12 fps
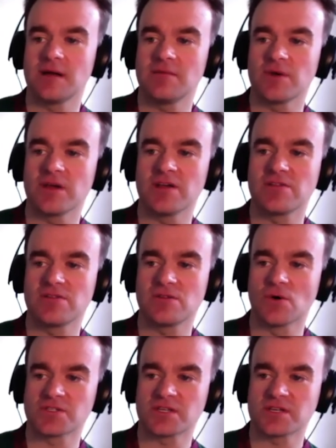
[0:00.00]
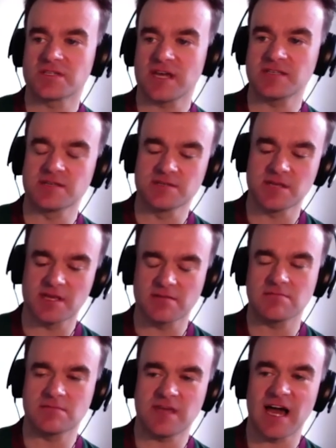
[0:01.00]
with your successes
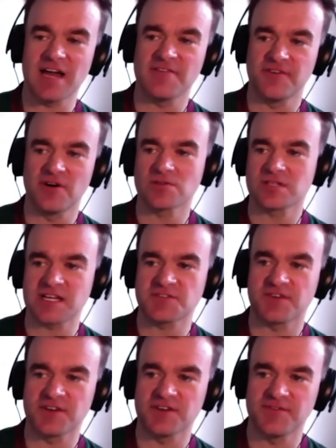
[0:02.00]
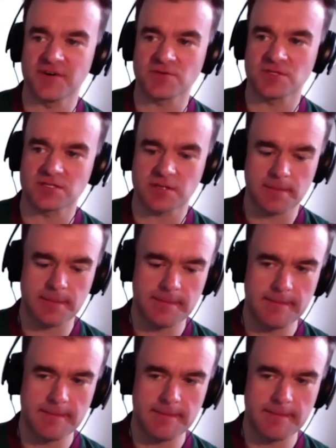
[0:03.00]
in the AFL/VFL system?